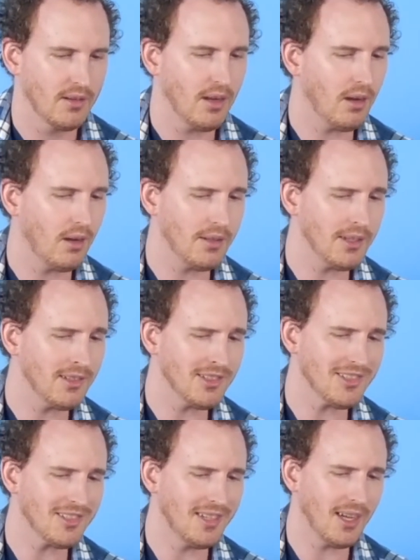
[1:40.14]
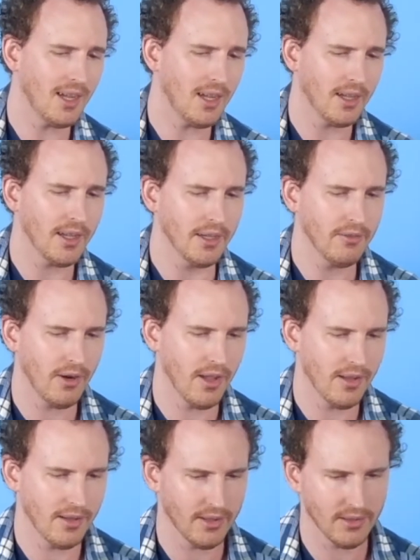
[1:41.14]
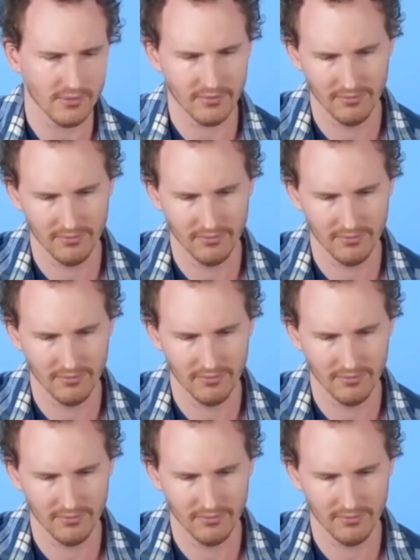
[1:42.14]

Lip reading: Darling, just dive right in.